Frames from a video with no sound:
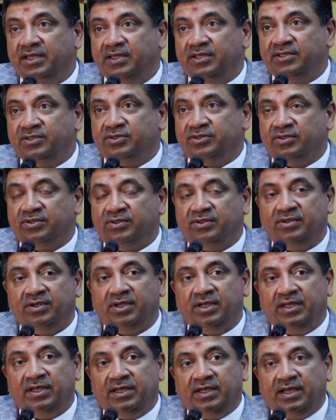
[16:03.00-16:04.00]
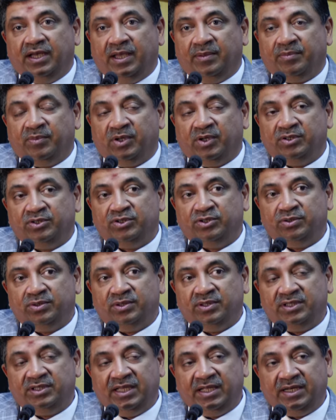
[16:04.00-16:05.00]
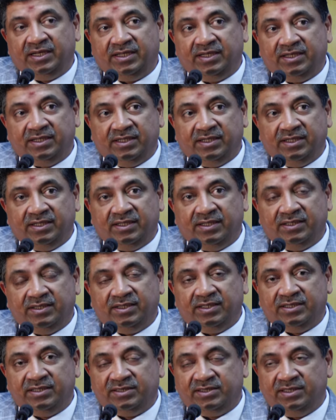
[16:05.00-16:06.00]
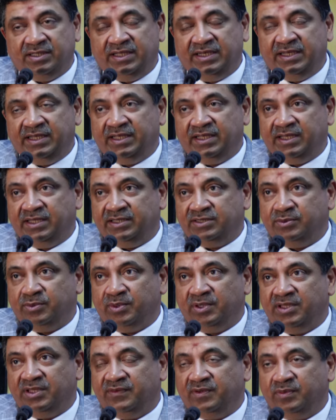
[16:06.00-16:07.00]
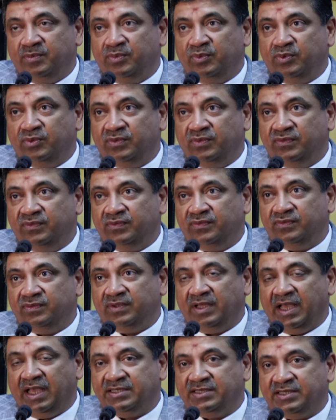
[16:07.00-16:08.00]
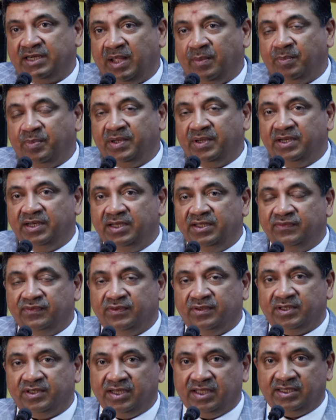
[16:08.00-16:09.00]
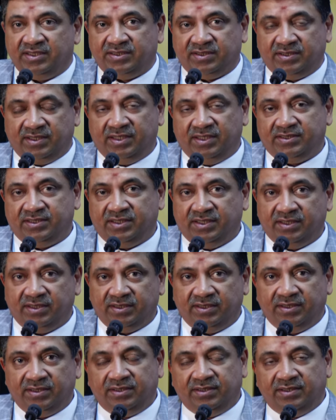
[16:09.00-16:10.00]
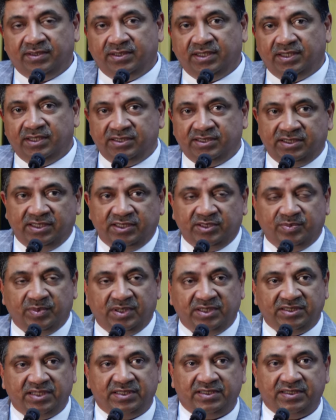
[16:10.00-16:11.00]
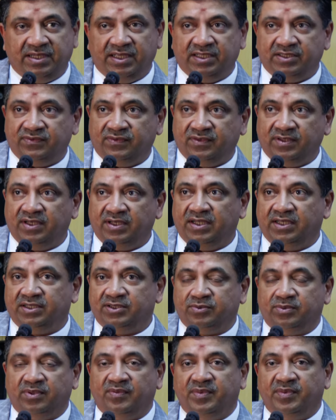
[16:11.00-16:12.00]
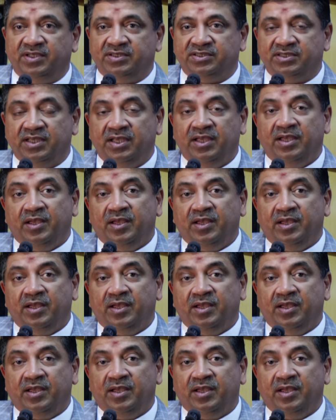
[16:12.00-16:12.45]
So I'm not sure that this leading edge will even move as rapidly for the next, let's say, 36 months as it has for the last 12 months.